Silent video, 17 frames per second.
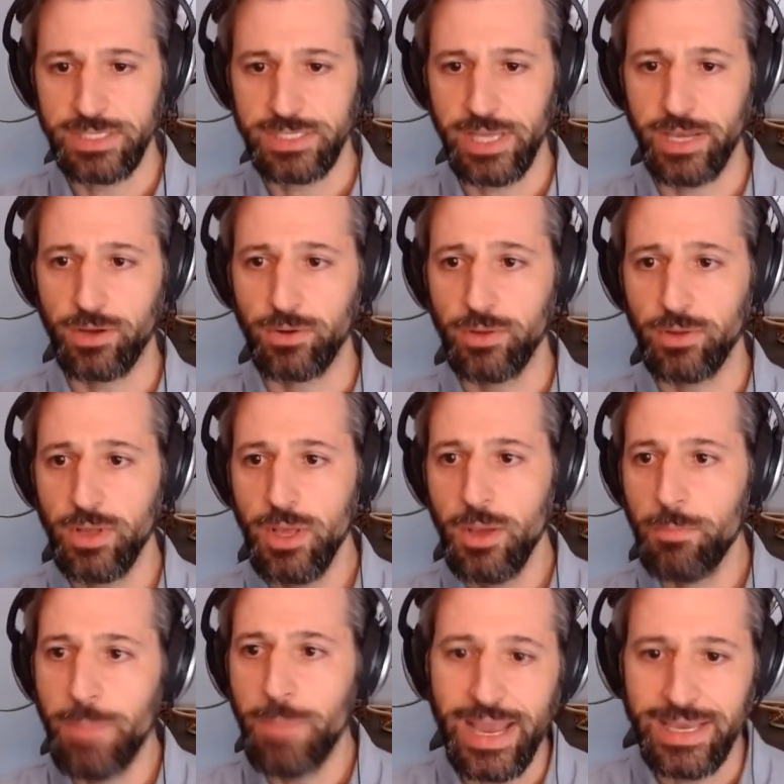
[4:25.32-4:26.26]
cycle
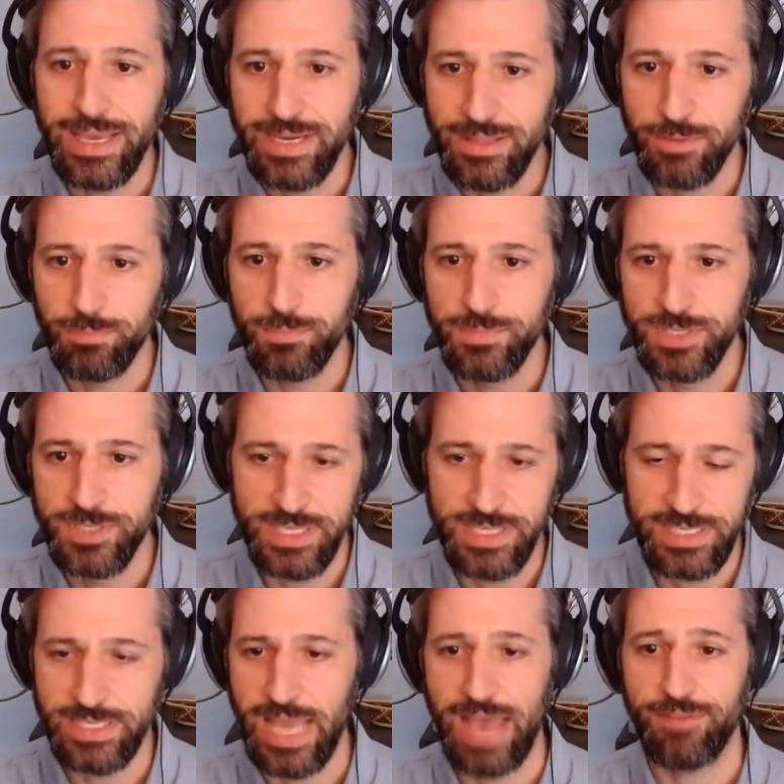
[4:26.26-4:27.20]
back into to
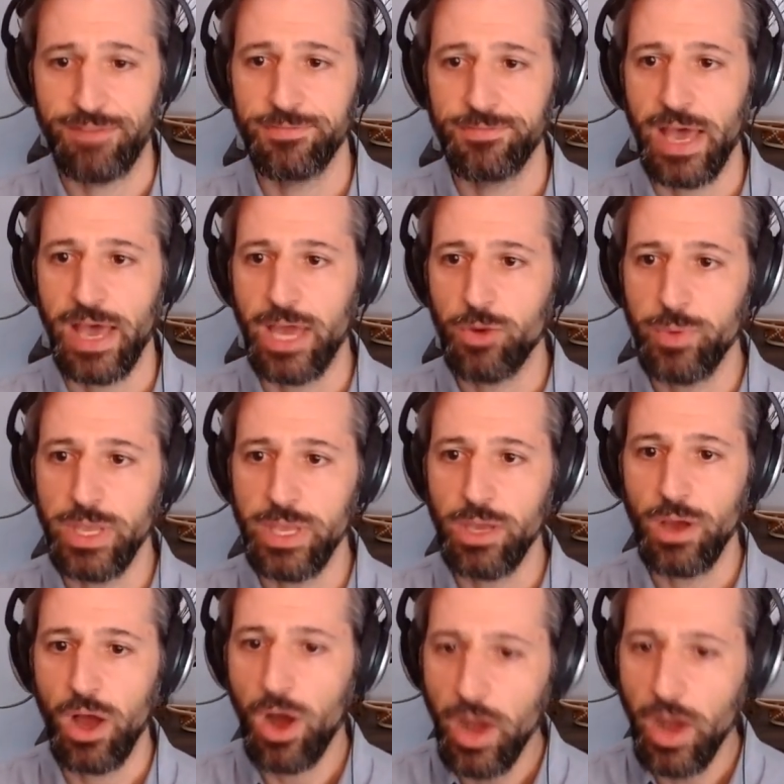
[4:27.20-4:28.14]
the staff. How do
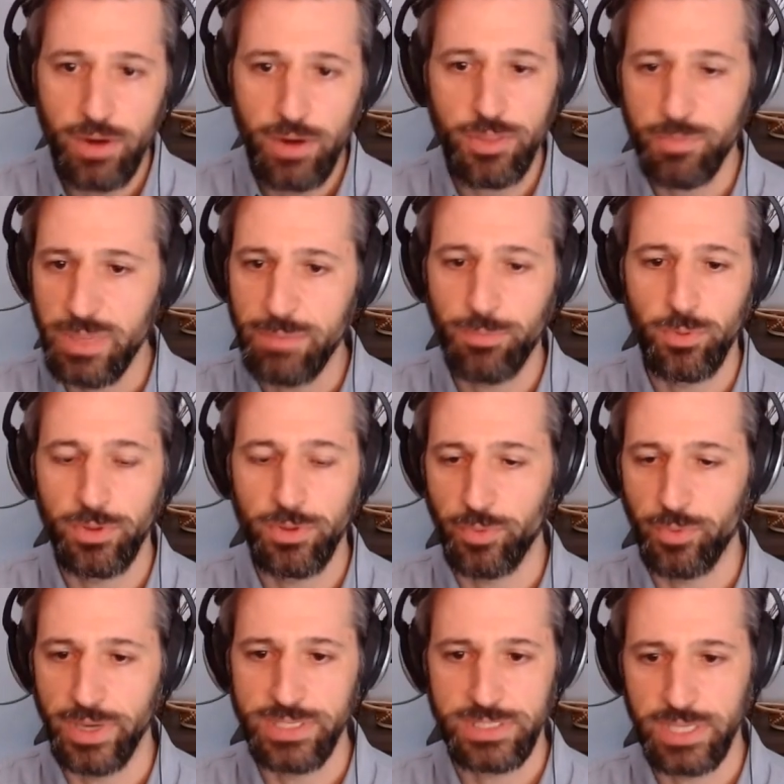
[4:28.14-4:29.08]
we hire the people with
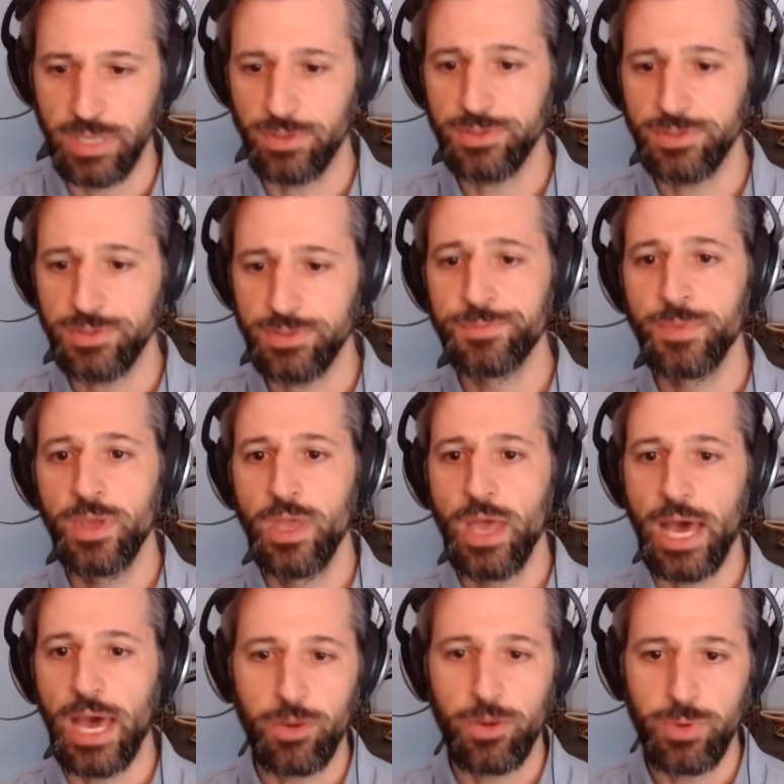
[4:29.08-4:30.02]
the right skills?
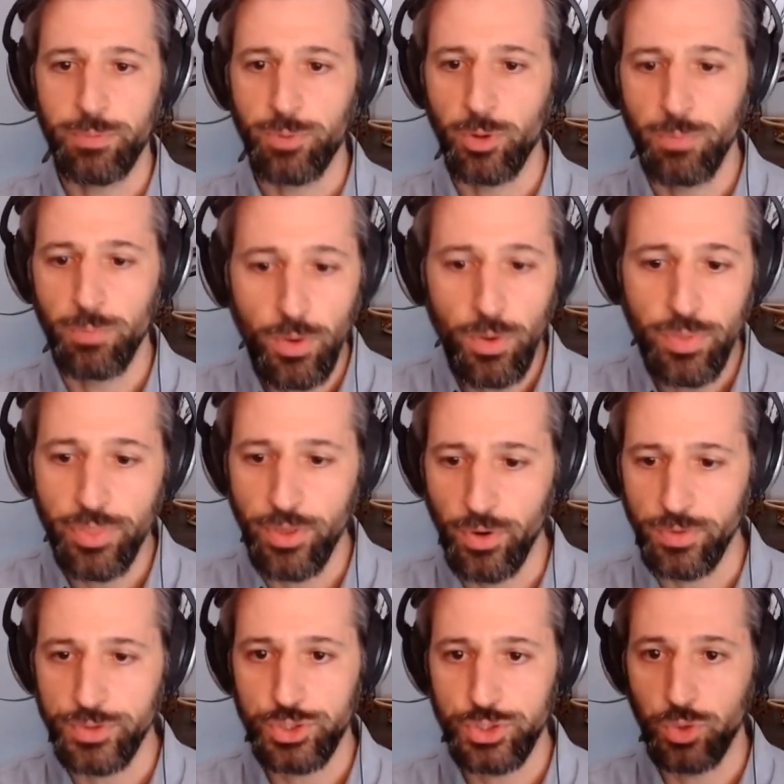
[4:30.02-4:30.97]
How do we promote
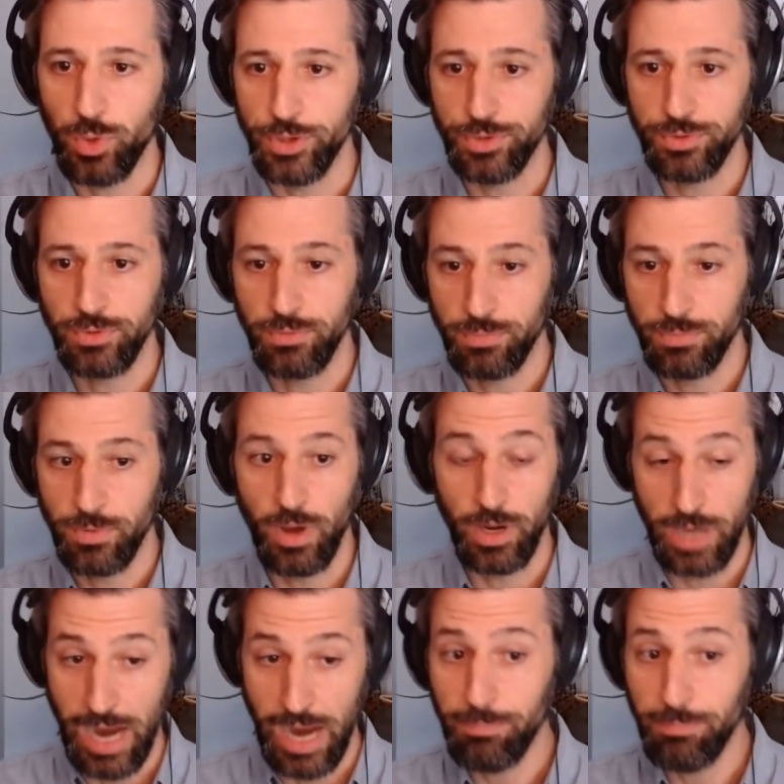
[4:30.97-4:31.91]
those who are
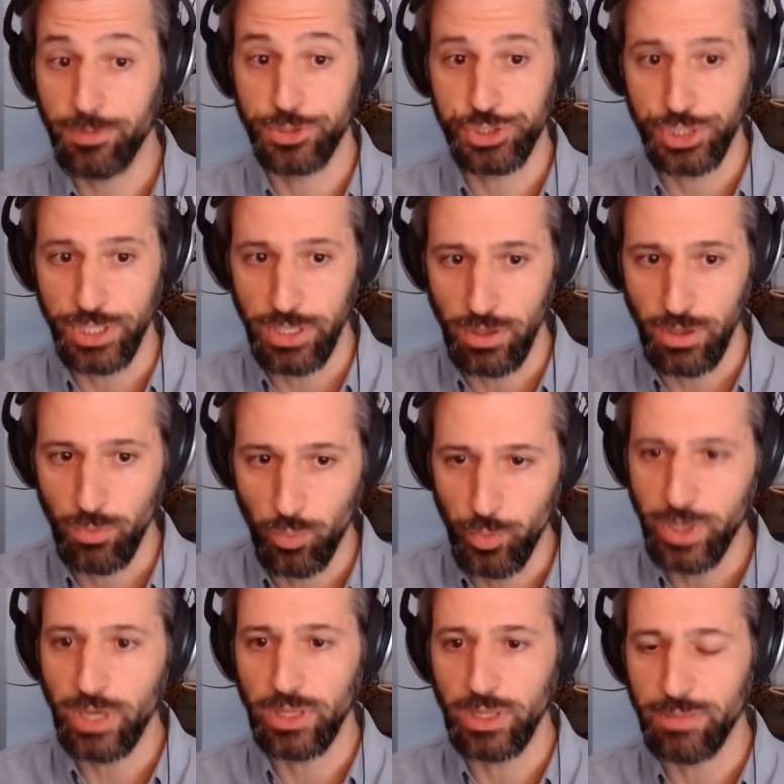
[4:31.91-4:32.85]
accomplishing
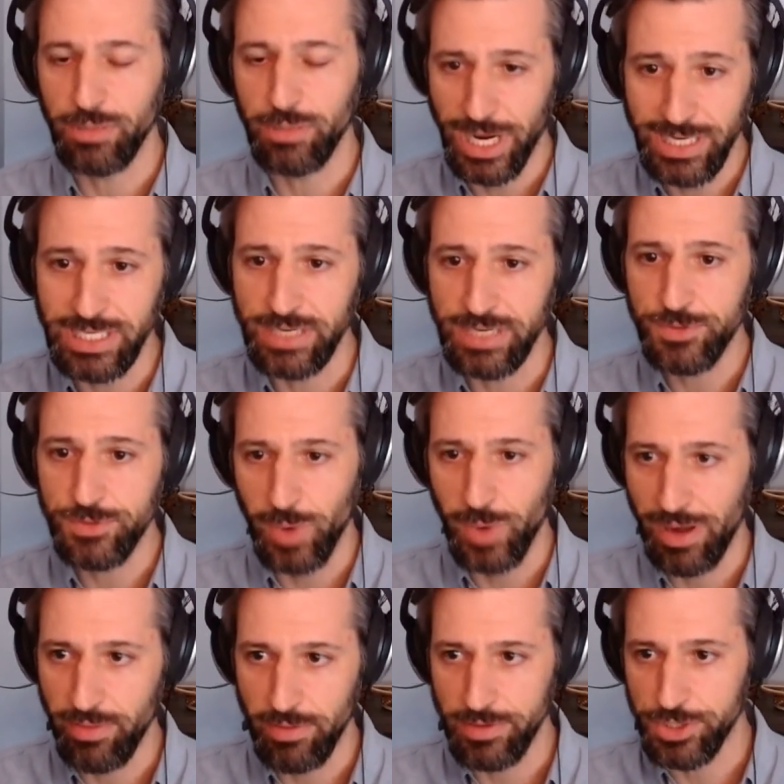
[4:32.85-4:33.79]
real objectives
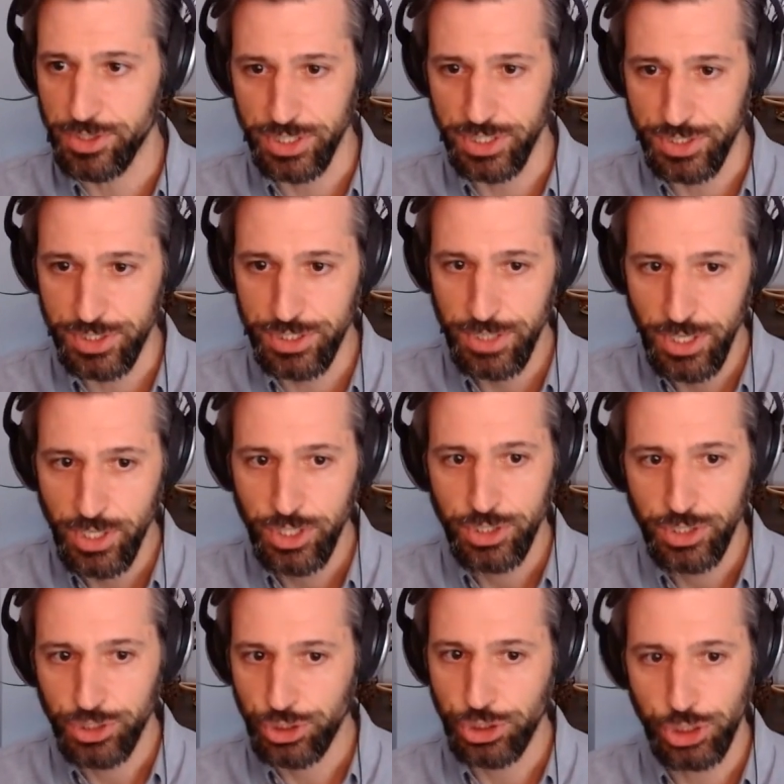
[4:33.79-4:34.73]
rather than just
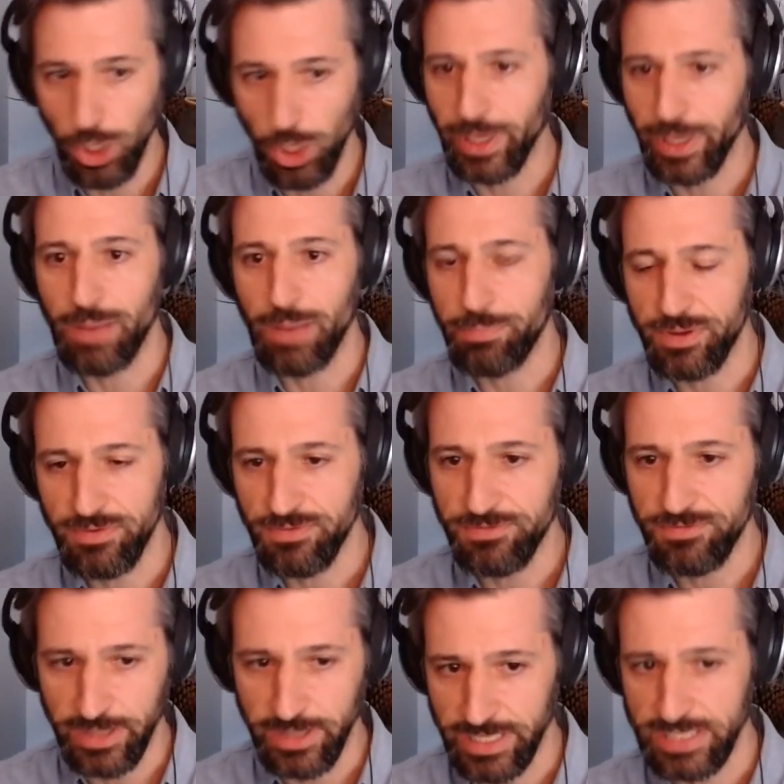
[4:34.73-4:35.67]
showing up
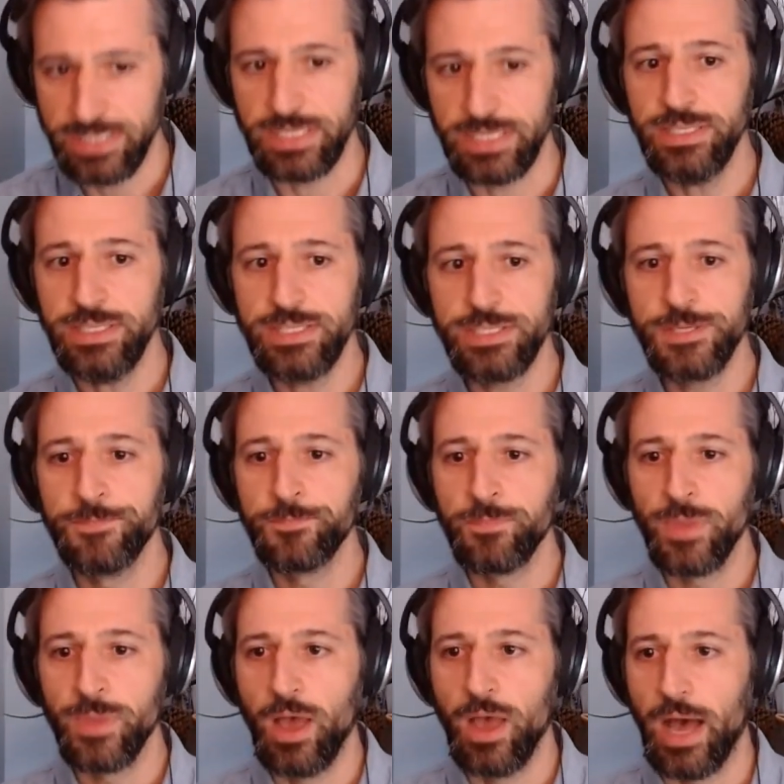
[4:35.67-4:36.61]
and filling seats?
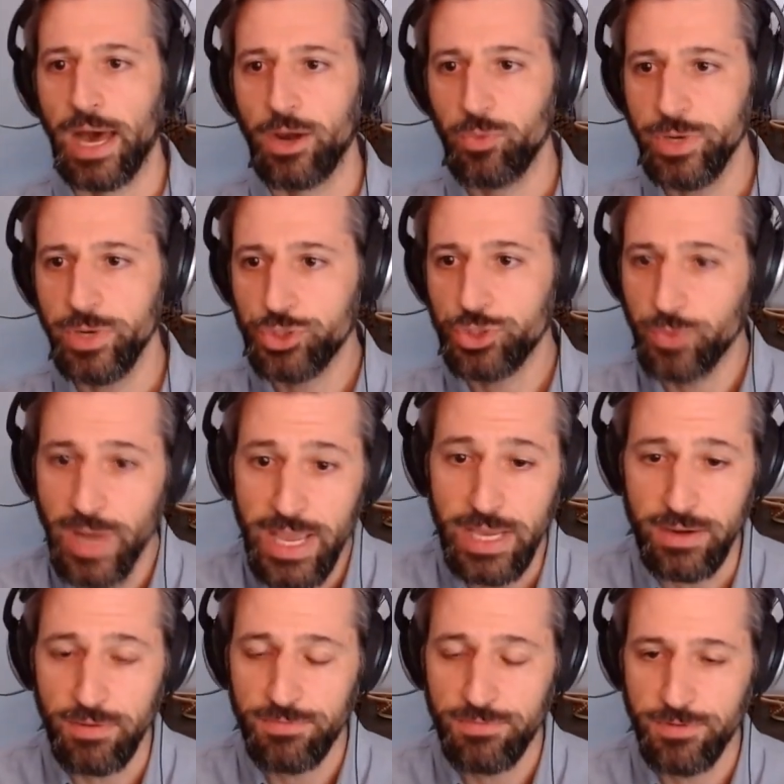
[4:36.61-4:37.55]
How do we
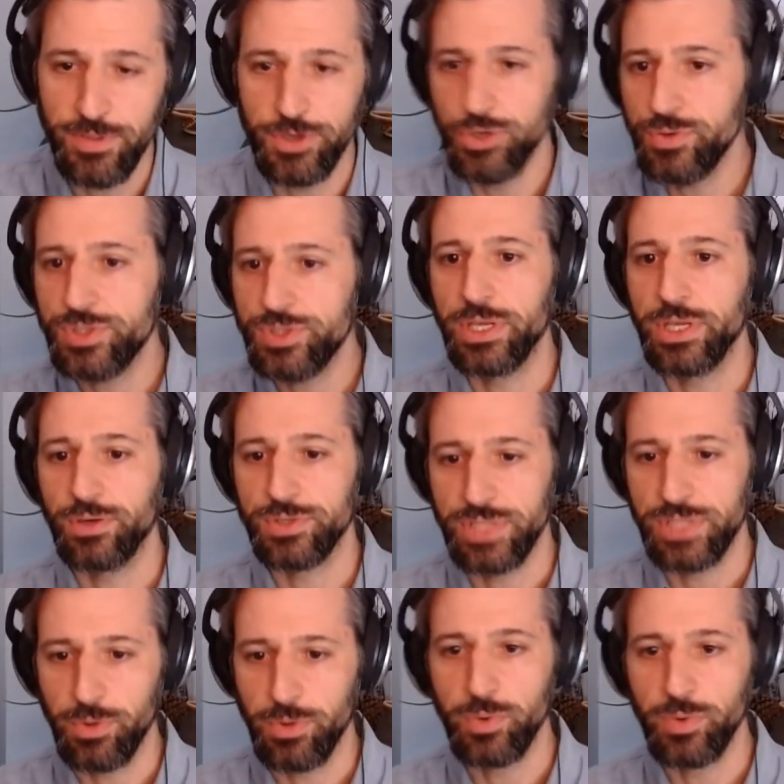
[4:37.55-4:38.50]
train for the new
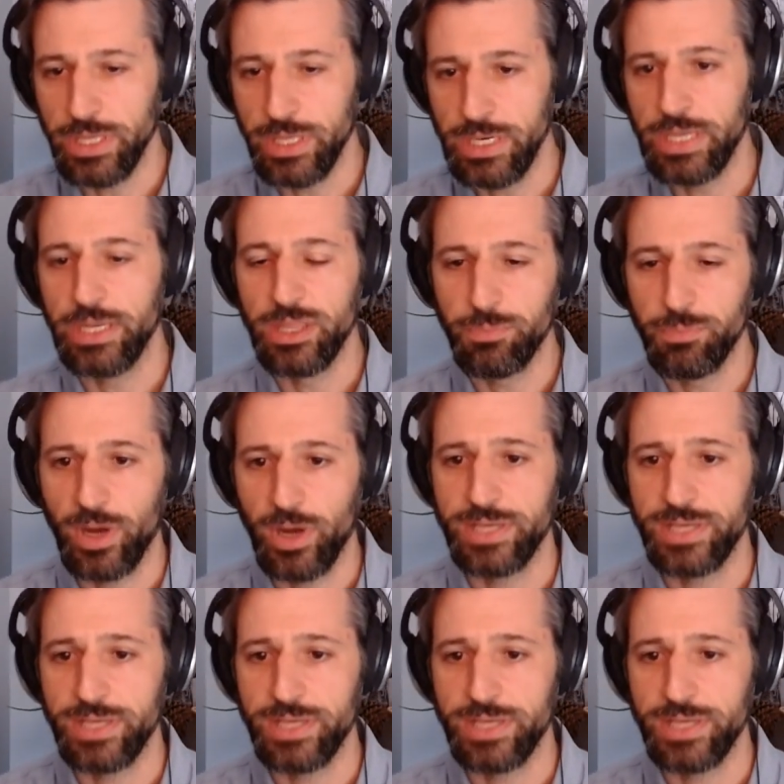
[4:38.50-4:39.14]
skills that we really need in the